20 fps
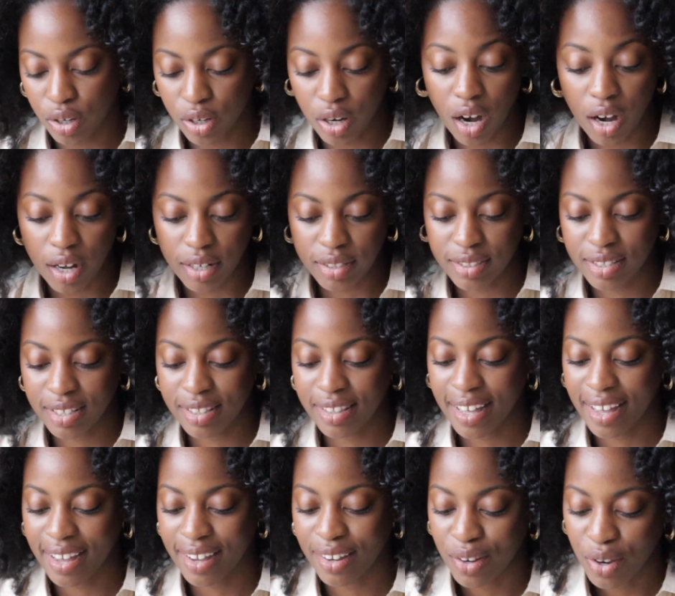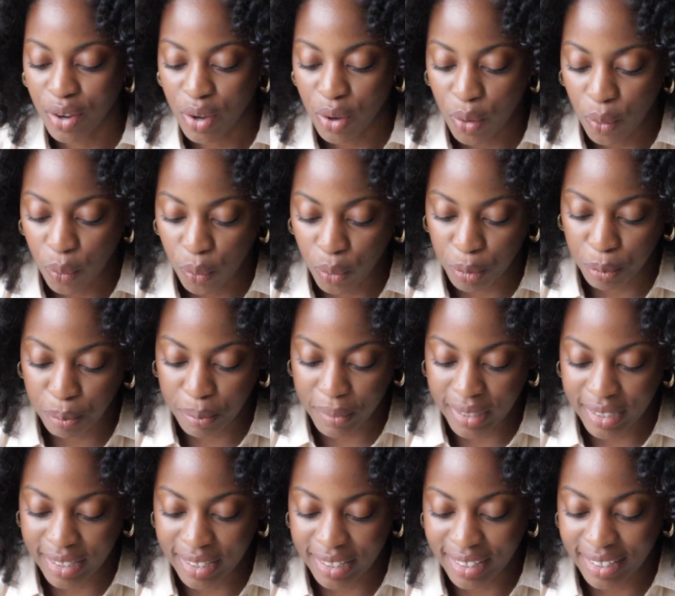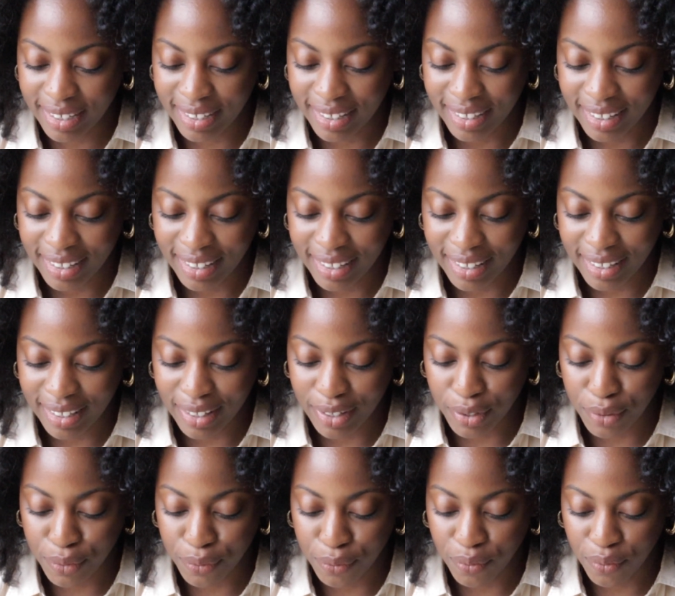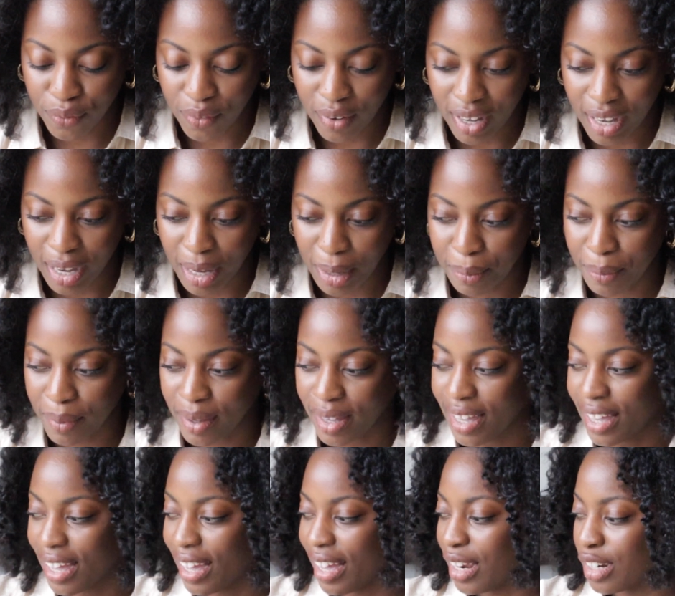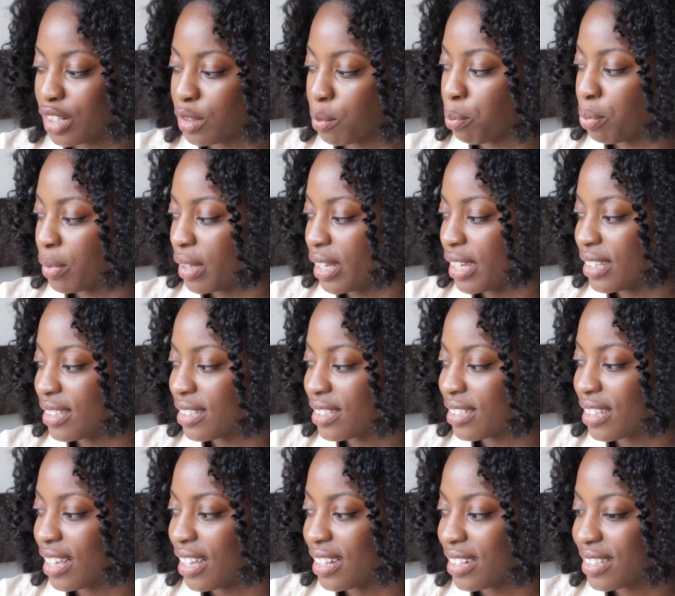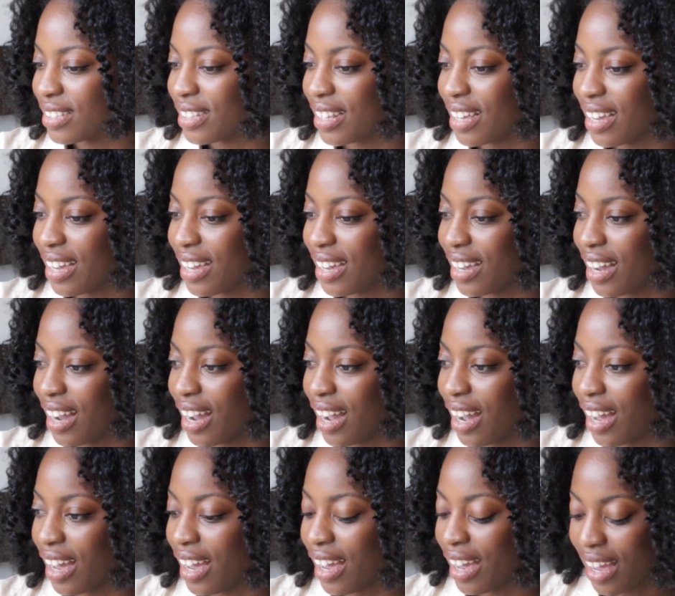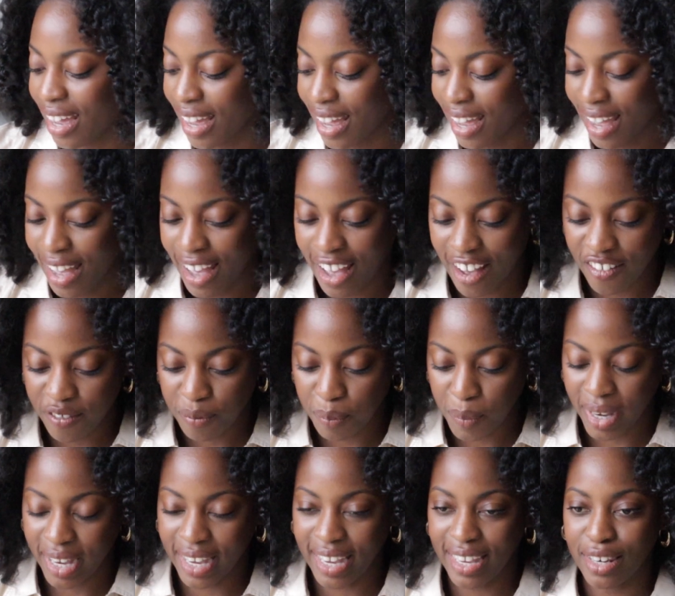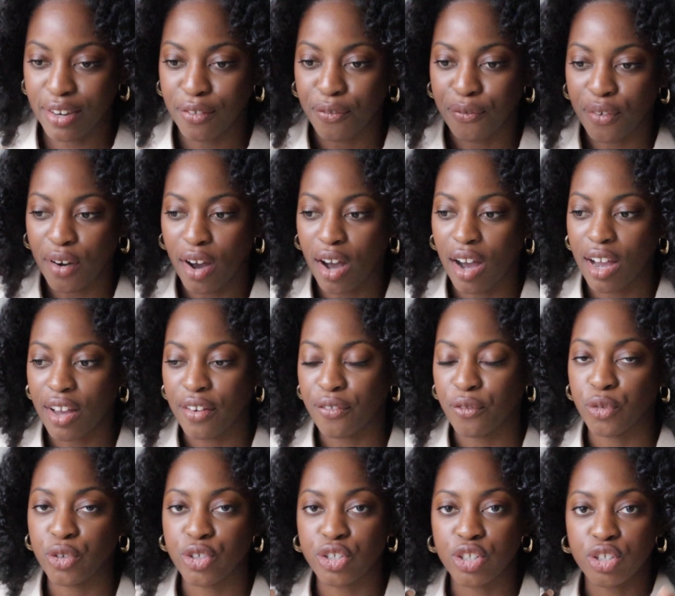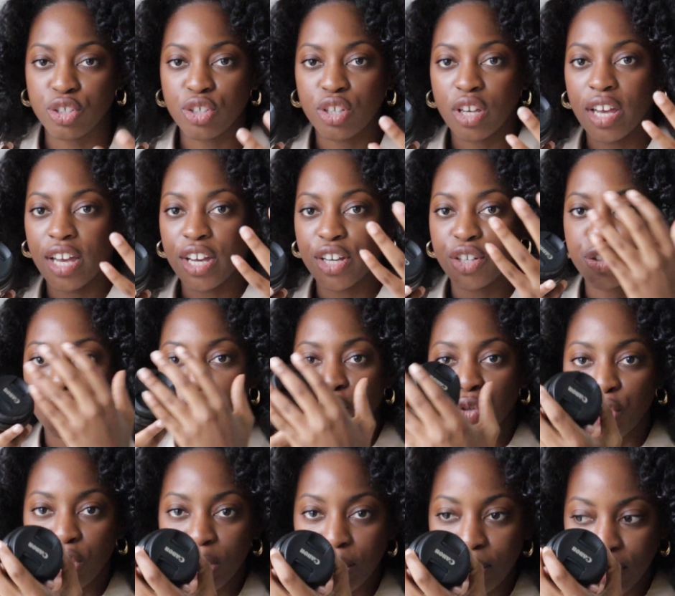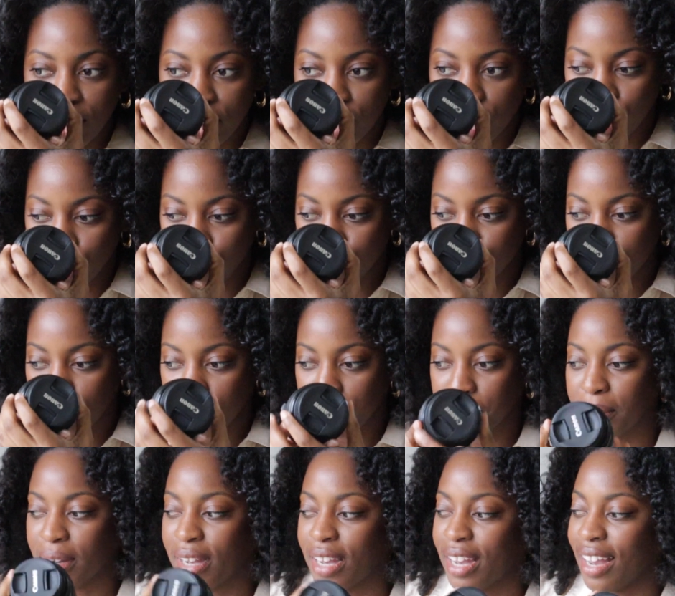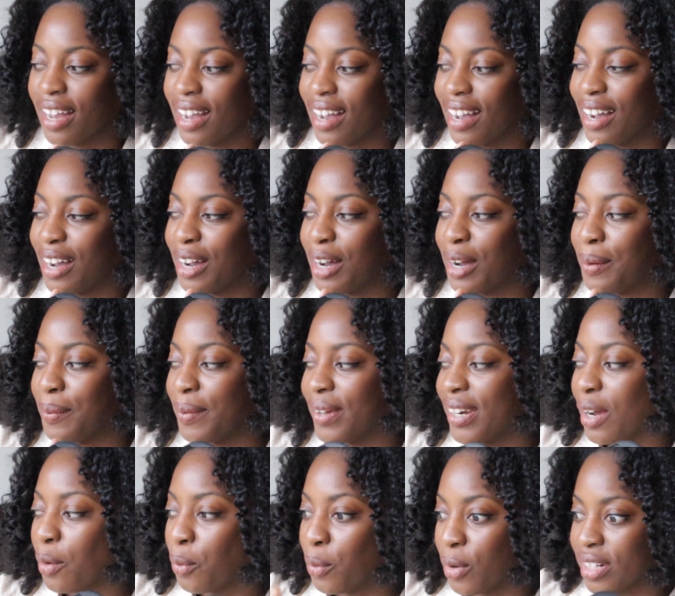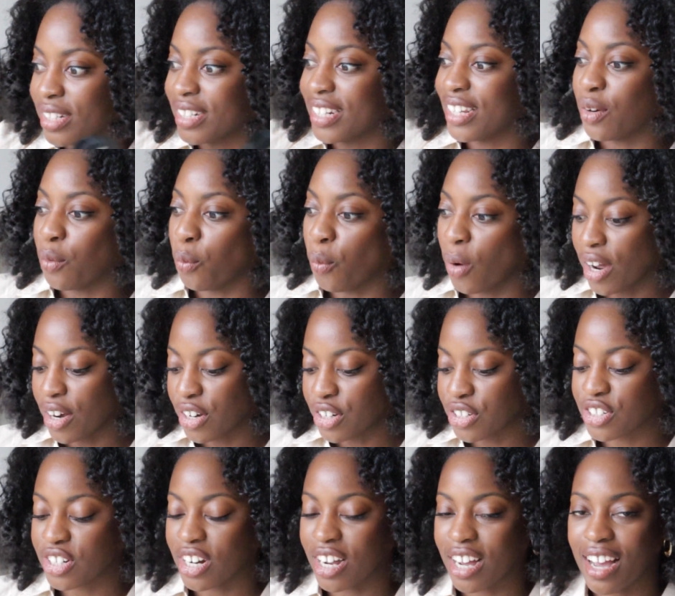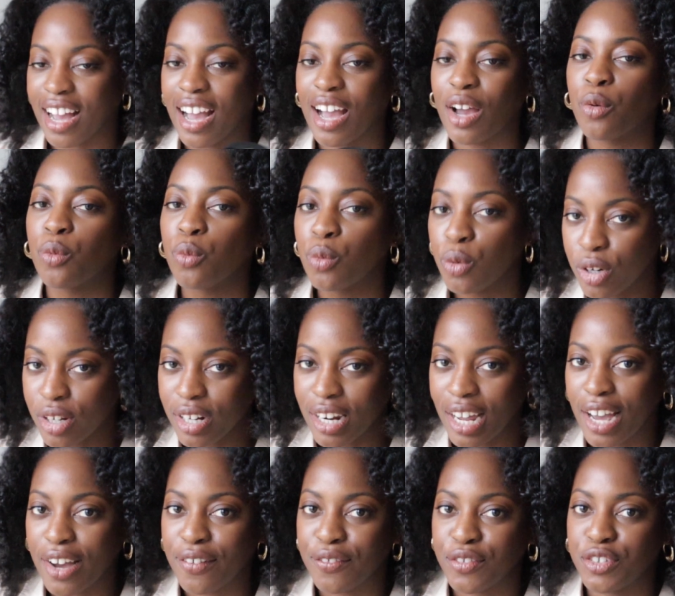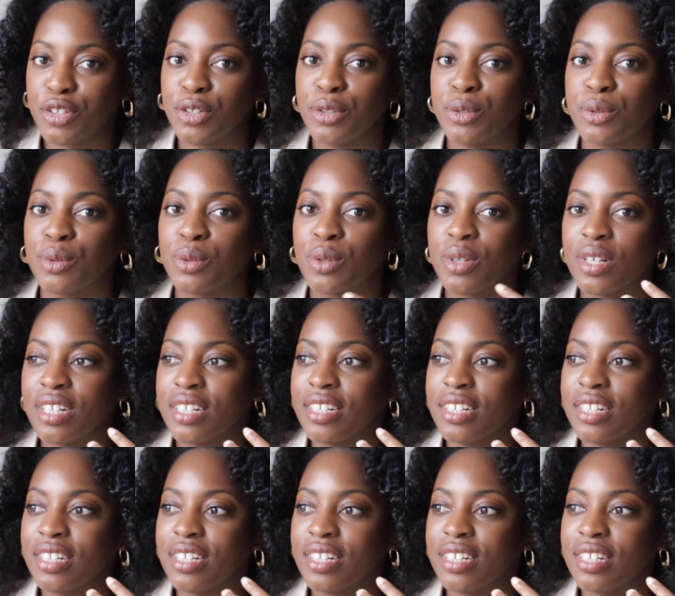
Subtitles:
con to that would be if I'm at a place and say I have my 85, which is extremely close up, and I wanted to get a wider shot, I would have to